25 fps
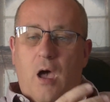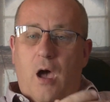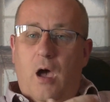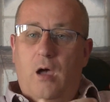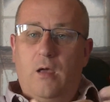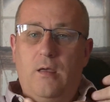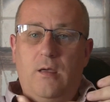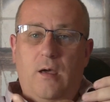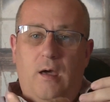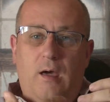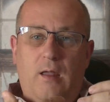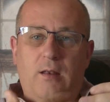
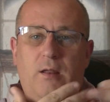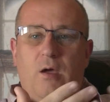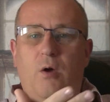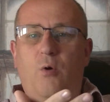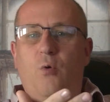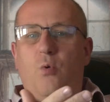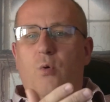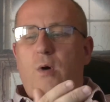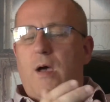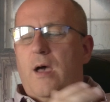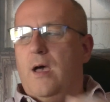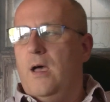I, I
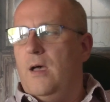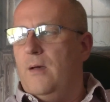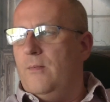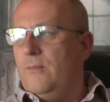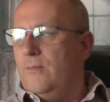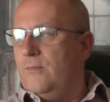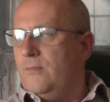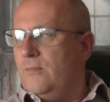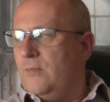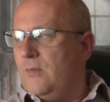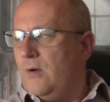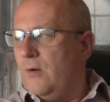know
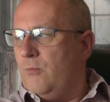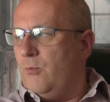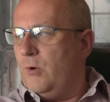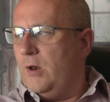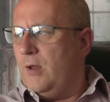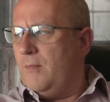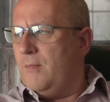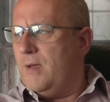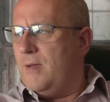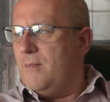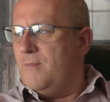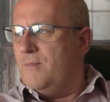um,
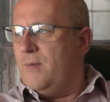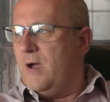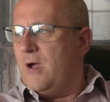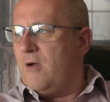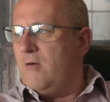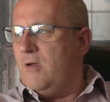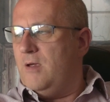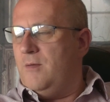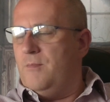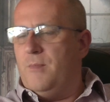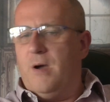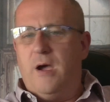when I met
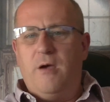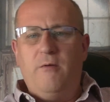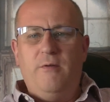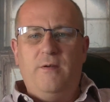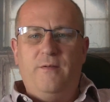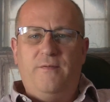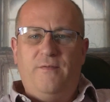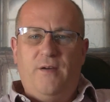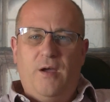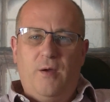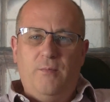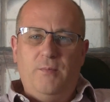Barry,
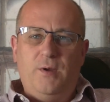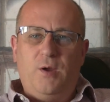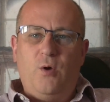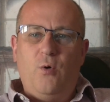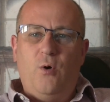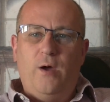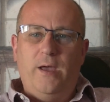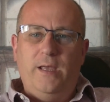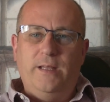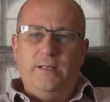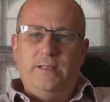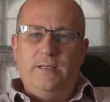Barry found me
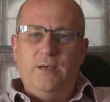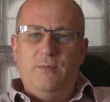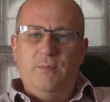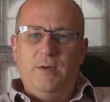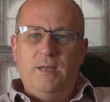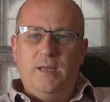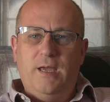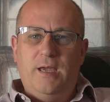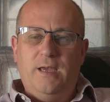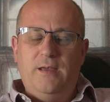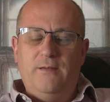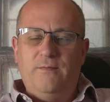quite
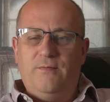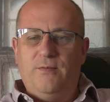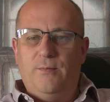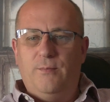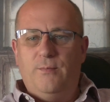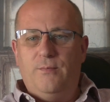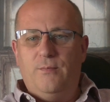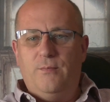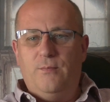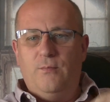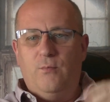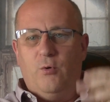intimidating
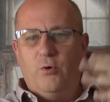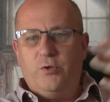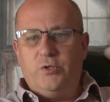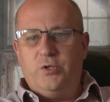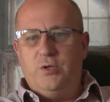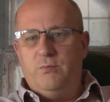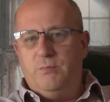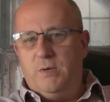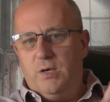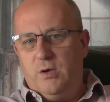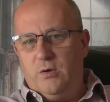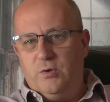from
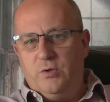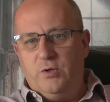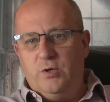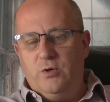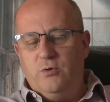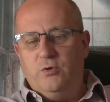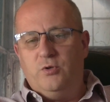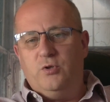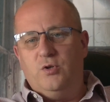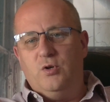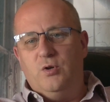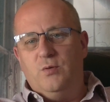watching me on
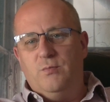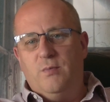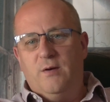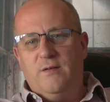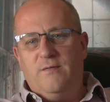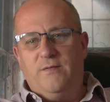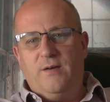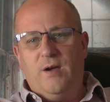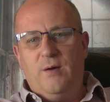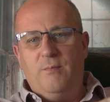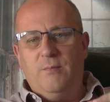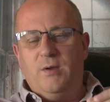YouTube,
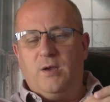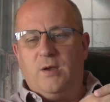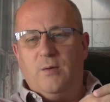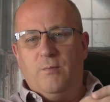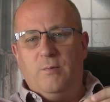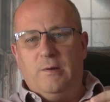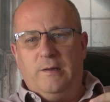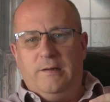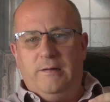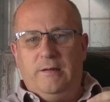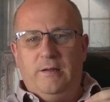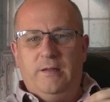but found me
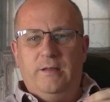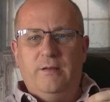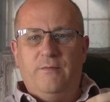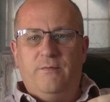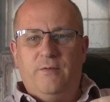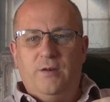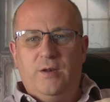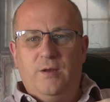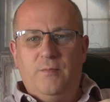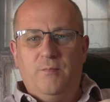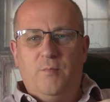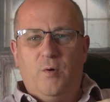completely
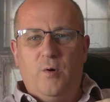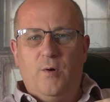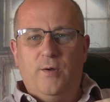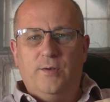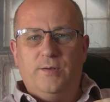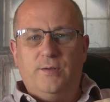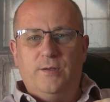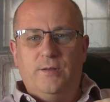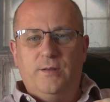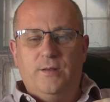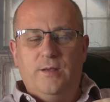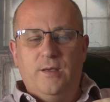different in
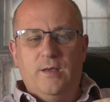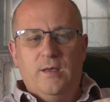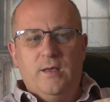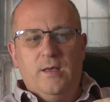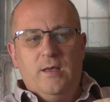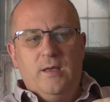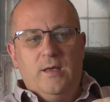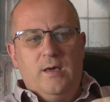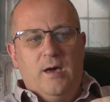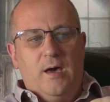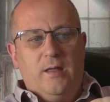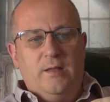person.
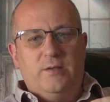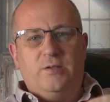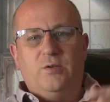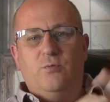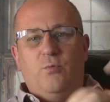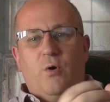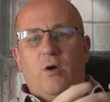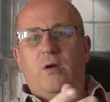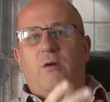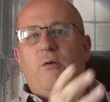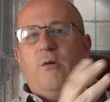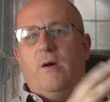And this
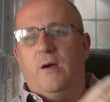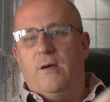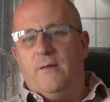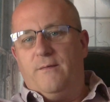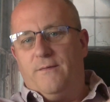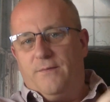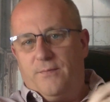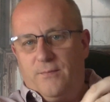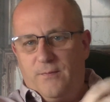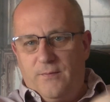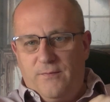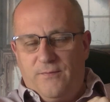is what I
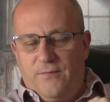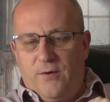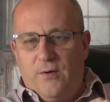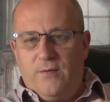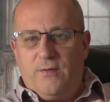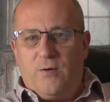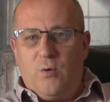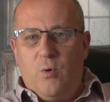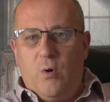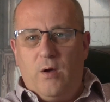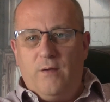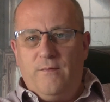quite
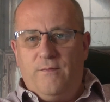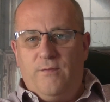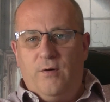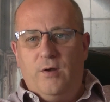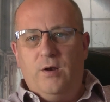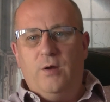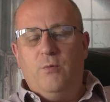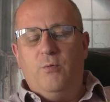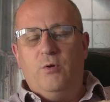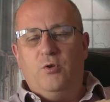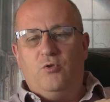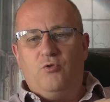find quite
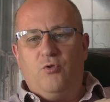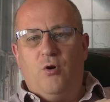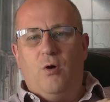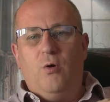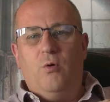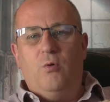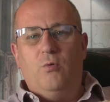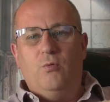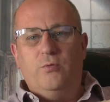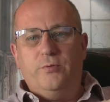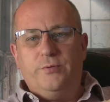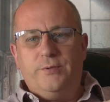funny with
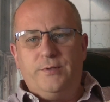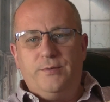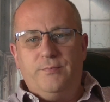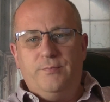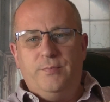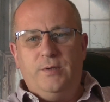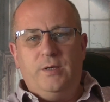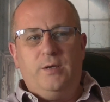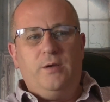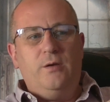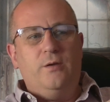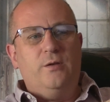trolls,
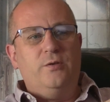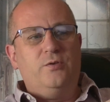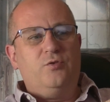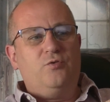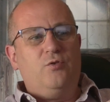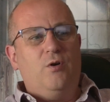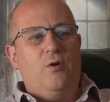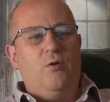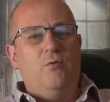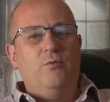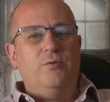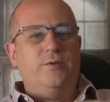because
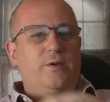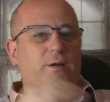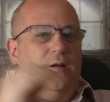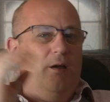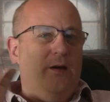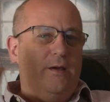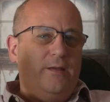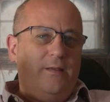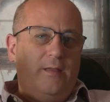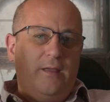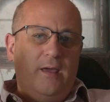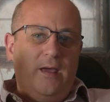trolls are
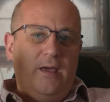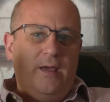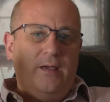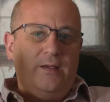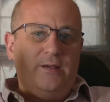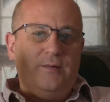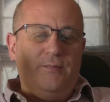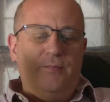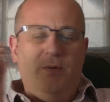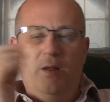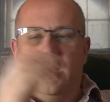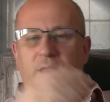like
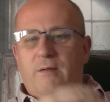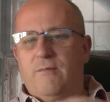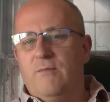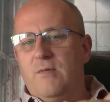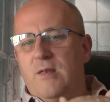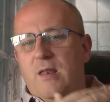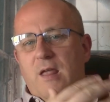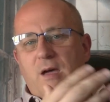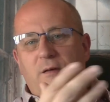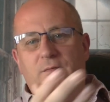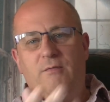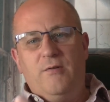this, but they've
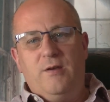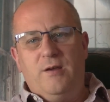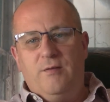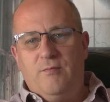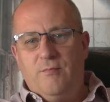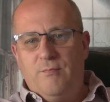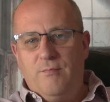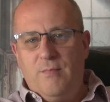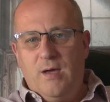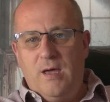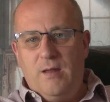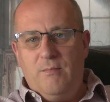never
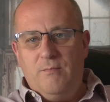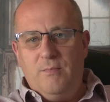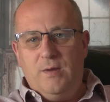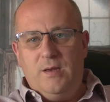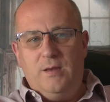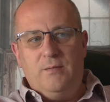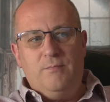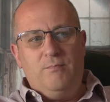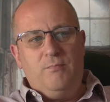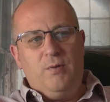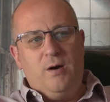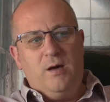even met
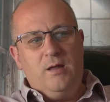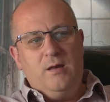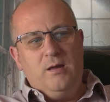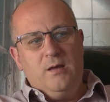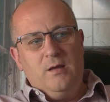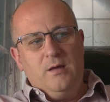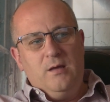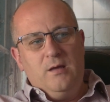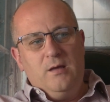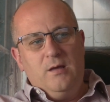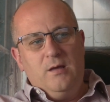me. But